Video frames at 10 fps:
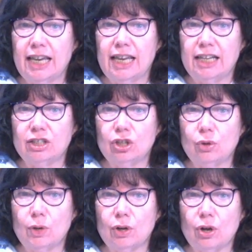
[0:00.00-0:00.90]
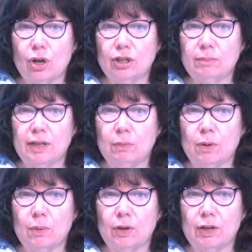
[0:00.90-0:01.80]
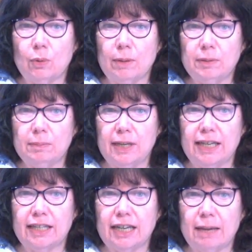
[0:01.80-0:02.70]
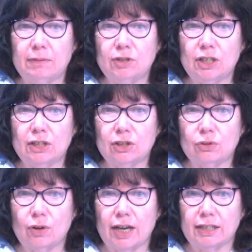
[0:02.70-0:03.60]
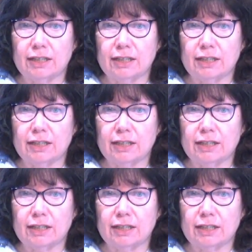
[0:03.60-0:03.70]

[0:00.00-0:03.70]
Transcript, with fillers: It's who we are called to be and what we're equipped to be in the name of Jesus Christ.